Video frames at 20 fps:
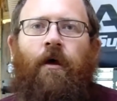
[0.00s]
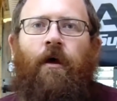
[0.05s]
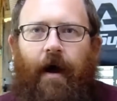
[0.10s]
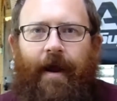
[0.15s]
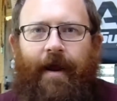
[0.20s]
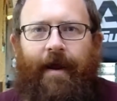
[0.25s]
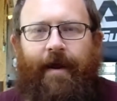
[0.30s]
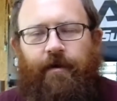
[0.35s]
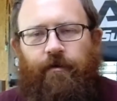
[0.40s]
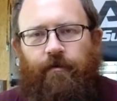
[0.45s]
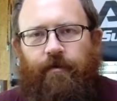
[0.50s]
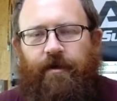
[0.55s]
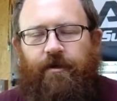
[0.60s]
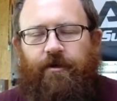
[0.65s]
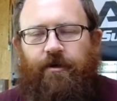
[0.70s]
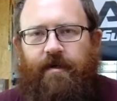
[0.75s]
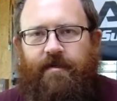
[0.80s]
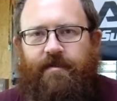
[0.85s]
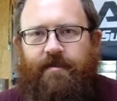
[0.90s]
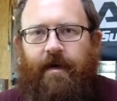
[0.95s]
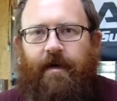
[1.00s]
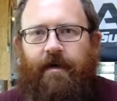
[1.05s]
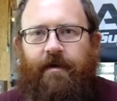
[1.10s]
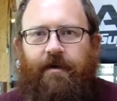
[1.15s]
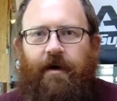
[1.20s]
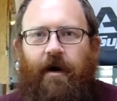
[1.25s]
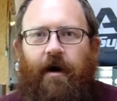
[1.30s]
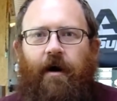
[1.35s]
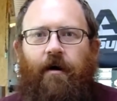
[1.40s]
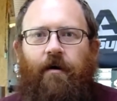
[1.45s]
I had to retrace that
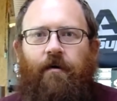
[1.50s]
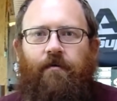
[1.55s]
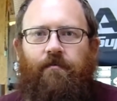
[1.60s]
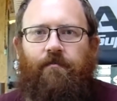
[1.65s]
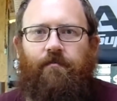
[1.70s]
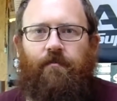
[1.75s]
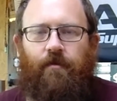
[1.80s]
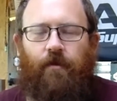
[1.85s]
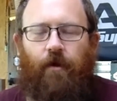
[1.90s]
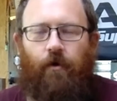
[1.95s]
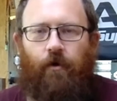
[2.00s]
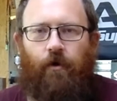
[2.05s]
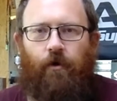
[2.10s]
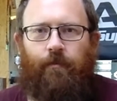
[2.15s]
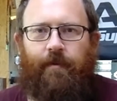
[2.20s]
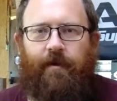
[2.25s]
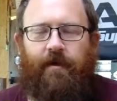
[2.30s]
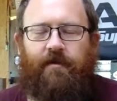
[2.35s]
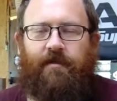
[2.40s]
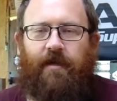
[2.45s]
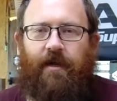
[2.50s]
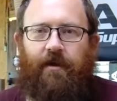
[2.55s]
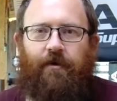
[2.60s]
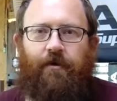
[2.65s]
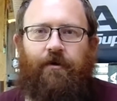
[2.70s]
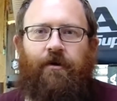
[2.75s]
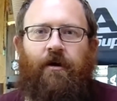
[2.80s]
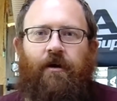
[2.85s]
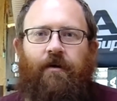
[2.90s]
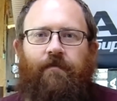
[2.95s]
entire logo because I
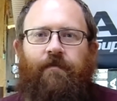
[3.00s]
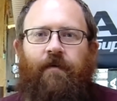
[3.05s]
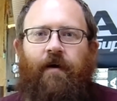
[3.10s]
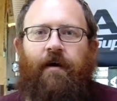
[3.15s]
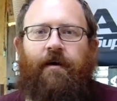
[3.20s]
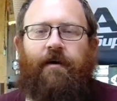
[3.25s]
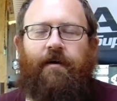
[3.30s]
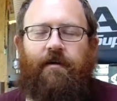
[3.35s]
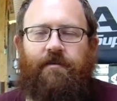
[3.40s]
could not find an